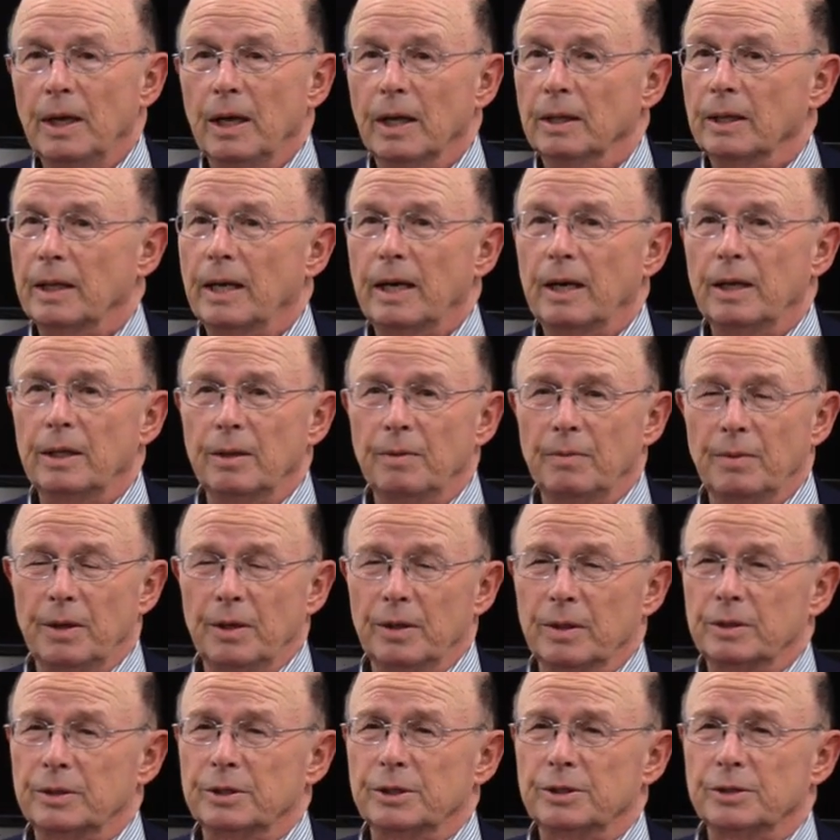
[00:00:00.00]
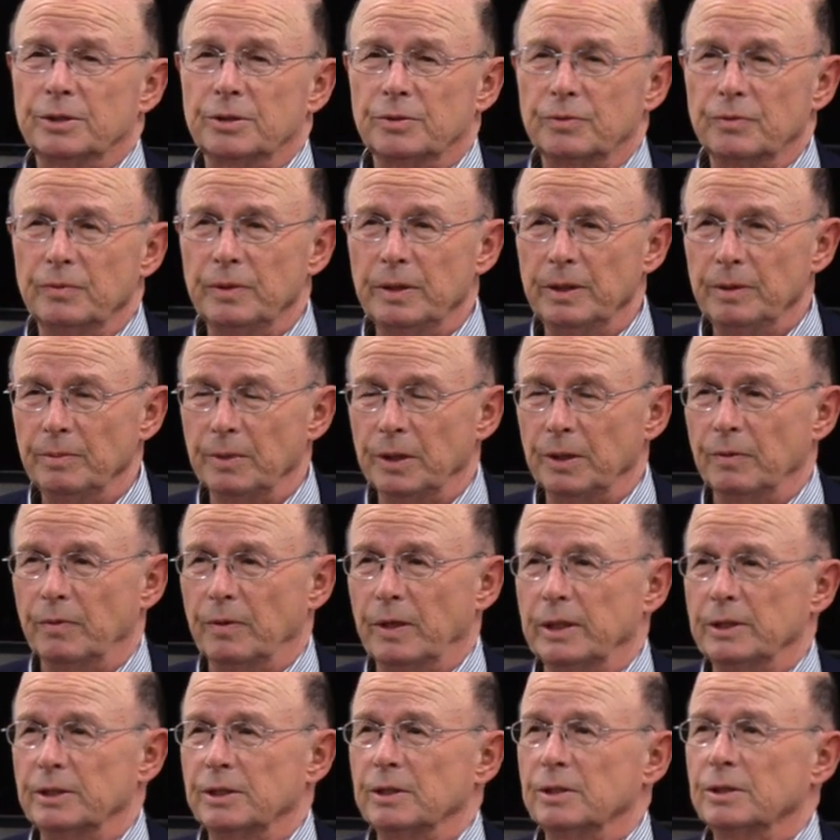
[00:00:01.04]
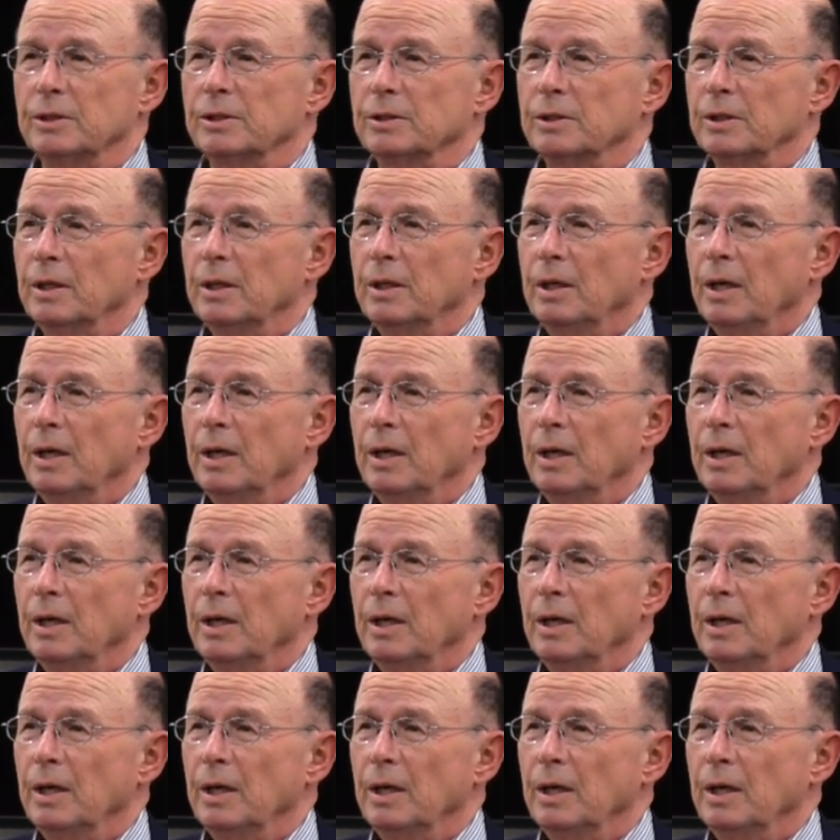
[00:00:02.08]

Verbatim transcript: a lot of them are extremely racist,